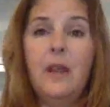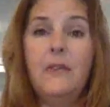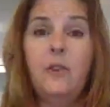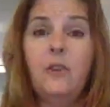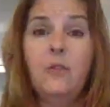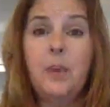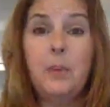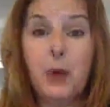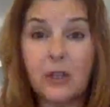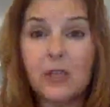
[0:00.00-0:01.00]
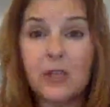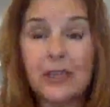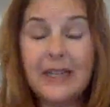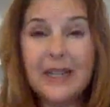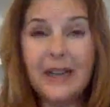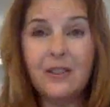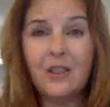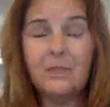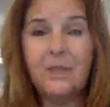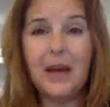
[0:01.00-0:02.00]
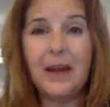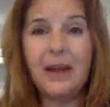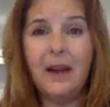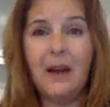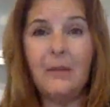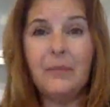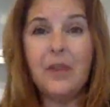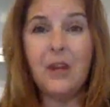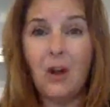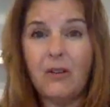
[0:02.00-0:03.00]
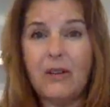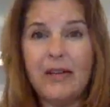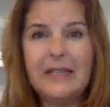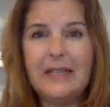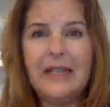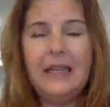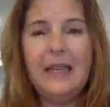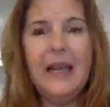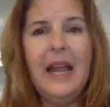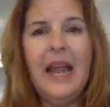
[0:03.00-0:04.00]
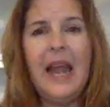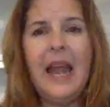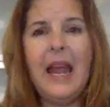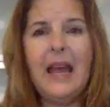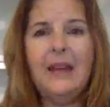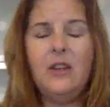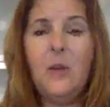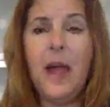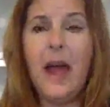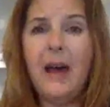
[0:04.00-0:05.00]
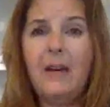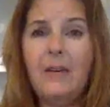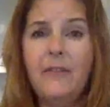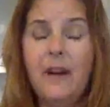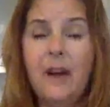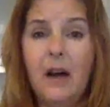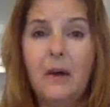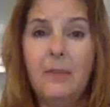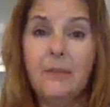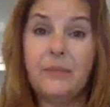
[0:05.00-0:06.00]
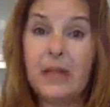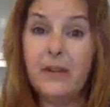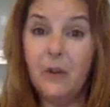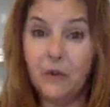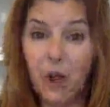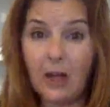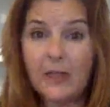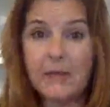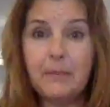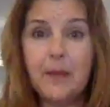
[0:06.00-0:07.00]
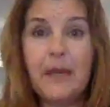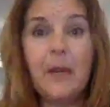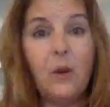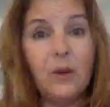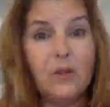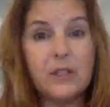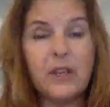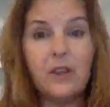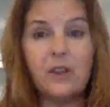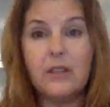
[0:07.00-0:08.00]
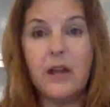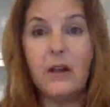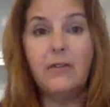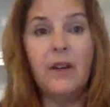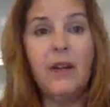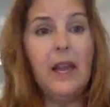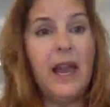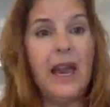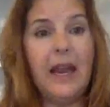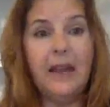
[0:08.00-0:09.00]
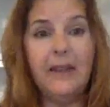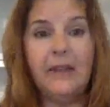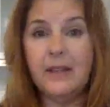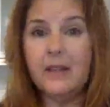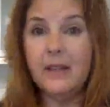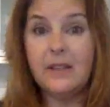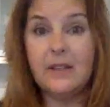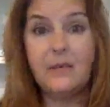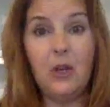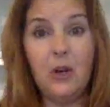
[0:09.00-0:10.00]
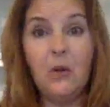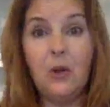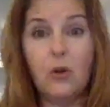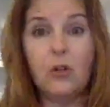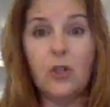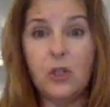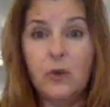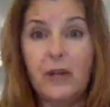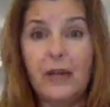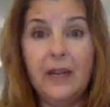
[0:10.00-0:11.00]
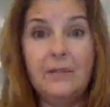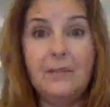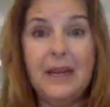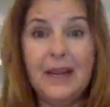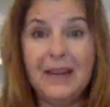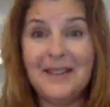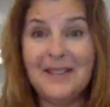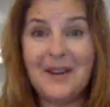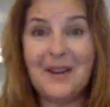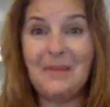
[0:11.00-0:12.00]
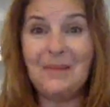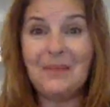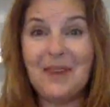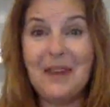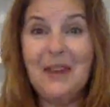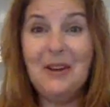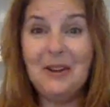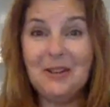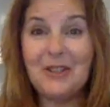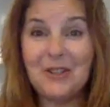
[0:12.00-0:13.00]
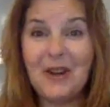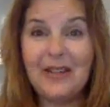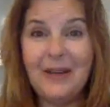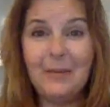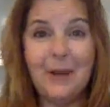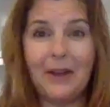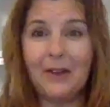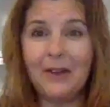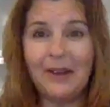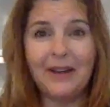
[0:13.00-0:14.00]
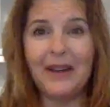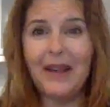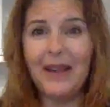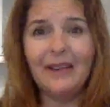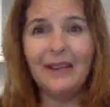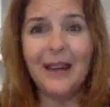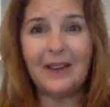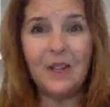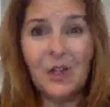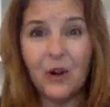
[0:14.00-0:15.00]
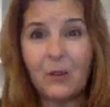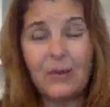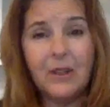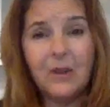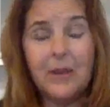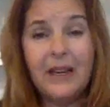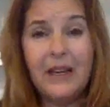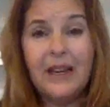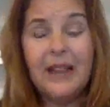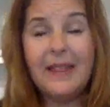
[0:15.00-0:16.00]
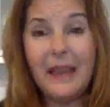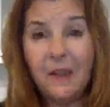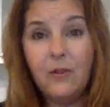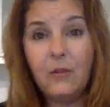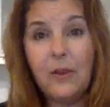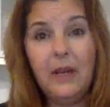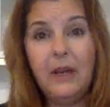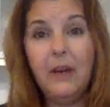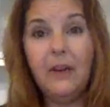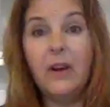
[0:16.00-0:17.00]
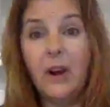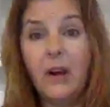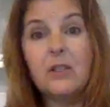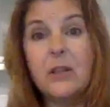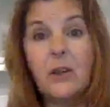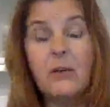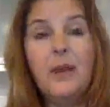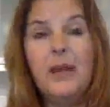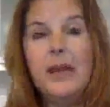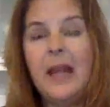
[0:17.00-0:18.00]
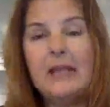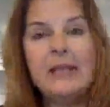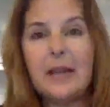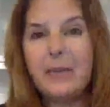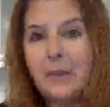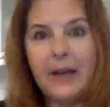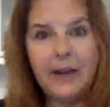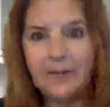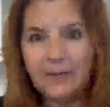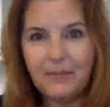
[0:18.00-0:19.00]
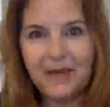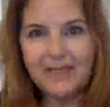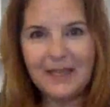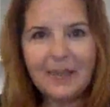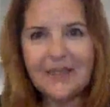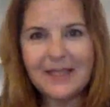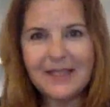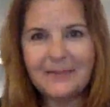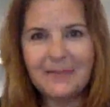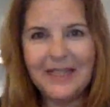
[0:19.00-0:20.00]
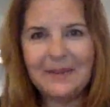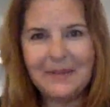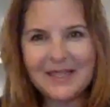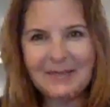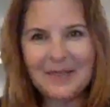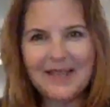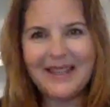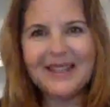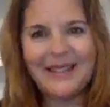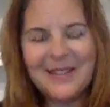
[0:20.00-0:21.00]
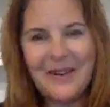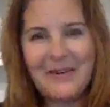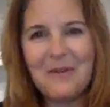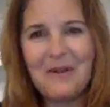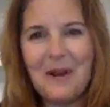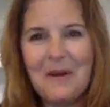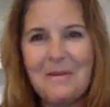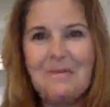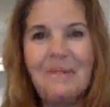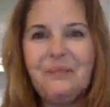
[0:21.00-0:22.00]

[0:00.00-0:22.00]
if you've been personally touched by um, the COVID-19 and you have um, you've lost somebody or you're sick yourself and this is you know you're tuning in because um, you know you're just trying to get better and and and cheer up a little bit thank you for being here and also accept my my deepest my deepest sympathies so um,